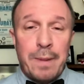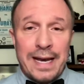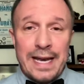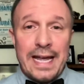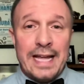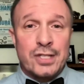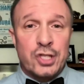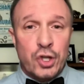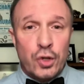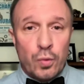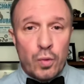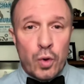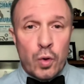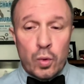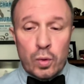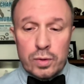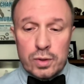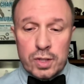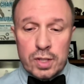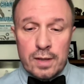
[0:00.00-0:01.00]
but it's the
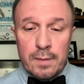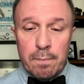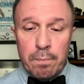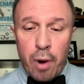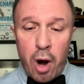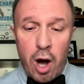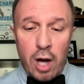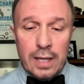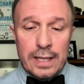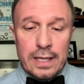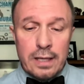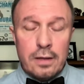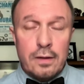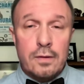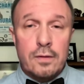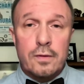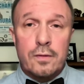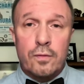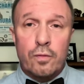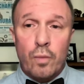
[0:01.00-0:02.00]
rules. Pauly,
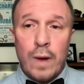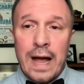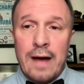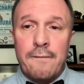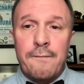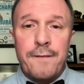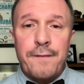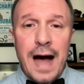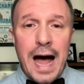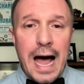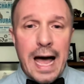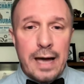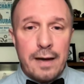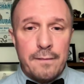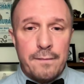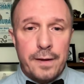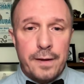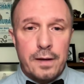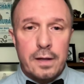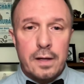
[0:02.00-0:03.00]
round
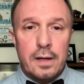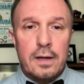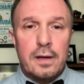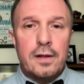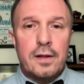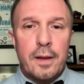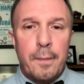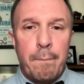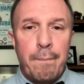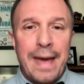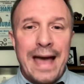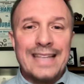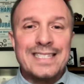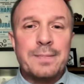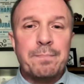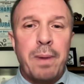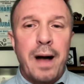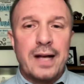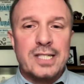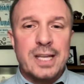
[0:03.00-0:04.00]
5, the
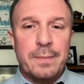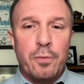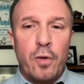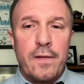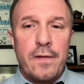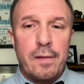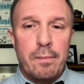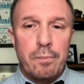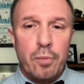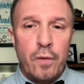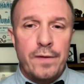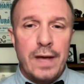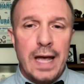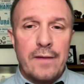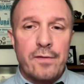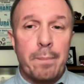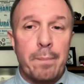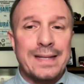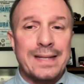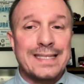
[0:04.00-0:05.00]
best boxing movie
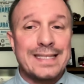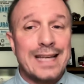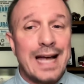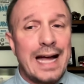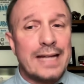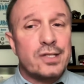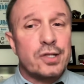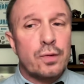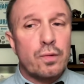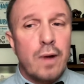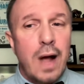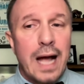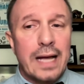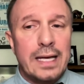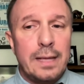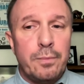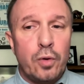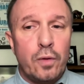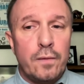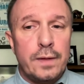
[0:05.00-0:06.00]
ever besides the
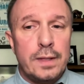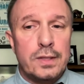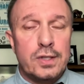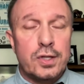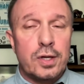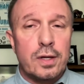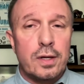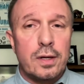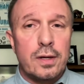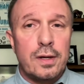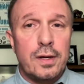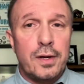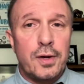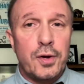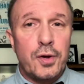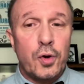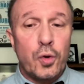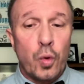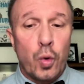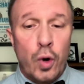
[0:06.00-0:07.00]
Rocky movies.
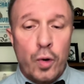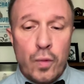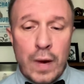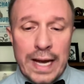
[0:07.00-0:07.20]
I don't know. Or